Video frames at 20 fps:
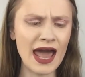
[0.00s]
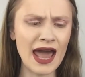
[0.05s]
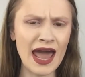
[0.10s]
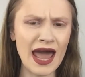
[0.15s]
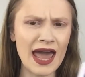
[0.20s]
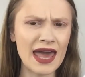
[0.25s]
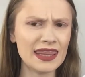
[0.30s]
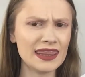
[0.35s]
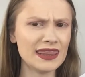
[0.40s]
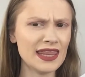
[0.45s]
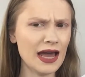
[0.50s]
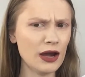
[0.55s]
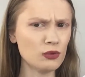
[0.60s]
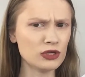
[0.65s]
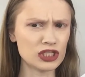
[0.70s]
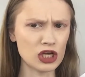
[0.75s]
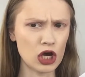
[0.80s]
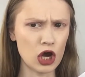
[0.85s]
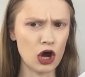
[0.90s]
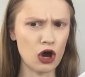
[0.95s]
And that
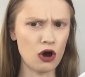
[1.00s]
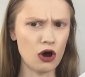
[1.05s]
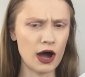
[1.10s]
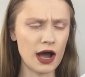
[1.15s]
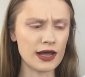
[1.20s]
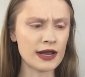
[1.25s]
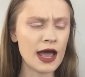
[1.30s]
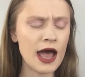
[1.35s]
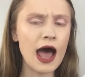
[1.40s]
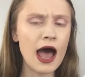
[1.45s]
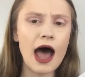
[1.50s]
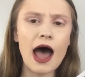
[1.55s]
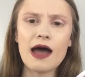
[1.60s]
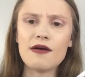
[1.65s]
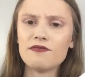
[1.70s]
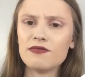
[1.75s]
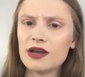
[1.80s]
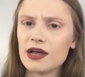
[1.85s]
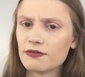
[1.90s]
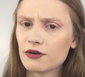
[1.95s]
was odd. I've
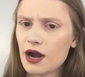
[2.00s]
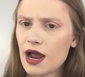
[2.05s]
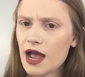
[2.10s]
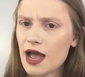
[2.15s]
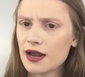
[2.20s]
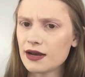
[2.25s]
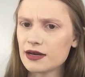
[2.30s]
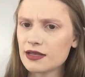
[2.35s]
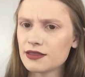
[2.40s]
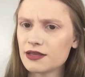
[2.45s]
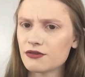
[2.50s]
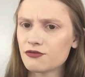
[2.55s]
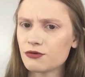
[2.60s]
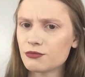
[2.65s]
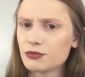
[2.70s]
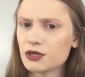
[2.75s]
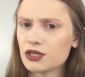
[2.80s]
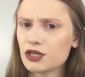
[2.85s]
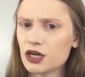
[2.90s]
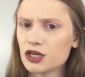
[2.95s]
never had anything from
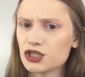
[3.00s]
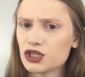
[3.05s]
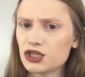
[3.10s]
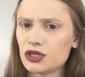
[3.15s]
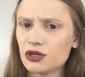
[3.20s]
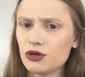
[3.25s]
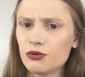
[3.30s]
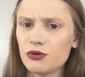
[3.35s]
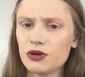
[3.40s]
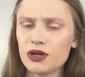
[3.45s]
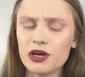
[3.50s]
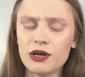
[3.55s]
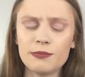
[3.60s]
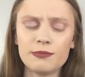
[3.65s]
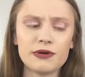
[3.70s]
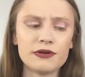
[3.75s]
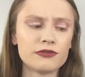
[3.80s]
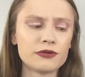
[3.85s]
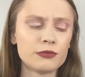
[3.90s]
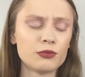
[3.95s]
Natasha Denona,
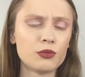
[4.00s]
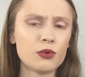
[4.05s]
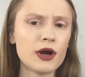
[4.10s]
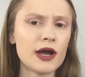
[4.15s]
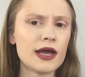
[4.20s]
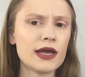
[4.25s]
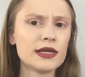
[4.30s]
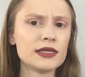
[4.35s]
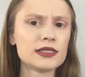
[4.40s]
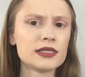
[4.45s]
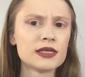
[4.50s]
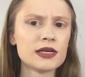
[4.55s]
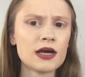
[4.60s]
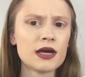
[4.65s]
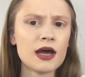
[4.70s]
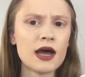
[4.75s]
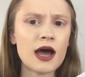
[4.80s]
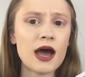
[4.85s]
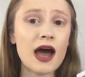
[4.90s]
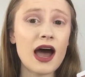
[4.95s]
but from what
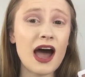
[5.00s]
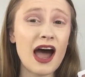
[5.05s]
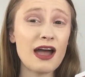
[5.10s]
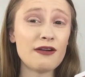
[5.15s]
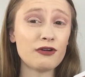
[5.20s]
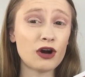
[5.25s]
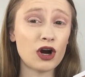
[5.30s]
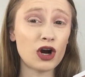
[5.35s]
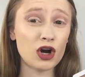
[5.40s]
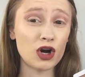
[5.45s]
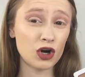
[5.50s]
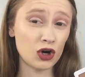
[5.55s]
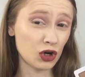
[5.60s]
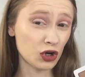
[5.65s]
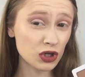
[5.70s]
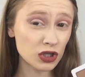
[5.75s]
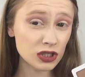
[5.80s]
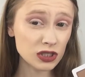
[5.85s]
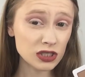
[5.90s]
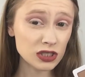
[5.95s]
I've
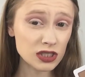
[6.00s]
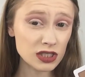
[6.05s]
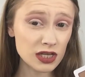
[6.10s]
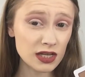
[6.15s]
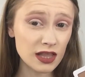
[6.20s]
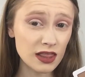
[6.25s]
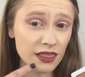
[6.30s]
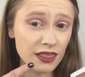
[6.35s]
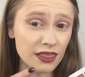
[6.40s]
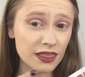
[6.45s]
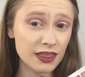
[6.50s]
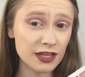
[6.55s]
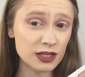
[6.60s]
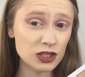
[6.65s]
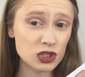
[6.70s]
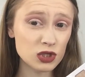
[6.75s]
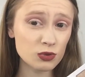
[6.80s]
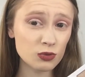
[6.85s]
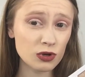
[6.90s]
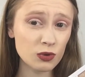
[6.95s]
heard,
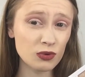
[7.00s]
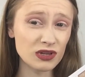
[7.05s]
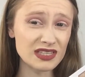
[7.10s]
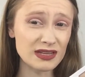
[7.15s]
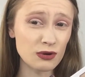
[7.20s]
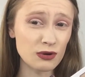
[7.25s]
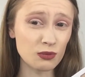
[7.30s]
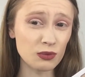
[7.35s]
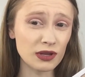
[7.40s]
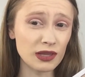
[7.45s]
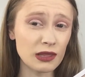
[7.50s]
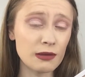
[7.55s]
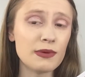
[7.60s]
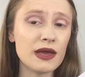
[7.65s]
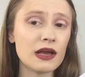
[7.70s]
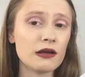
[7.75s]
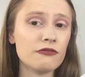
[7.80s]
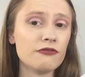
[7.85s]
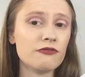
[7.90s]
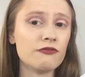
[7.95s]
this one was a really
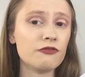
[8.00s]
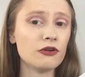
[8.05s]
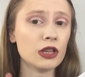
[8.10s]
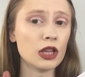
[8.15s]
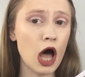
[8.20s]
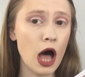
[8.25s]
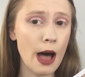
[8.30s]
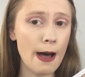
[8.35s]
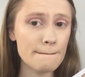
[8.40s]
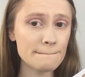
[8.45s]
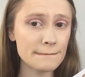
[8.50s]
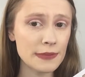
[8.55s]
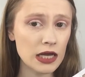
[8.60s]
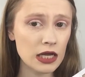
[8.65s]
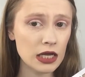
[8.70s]
big flop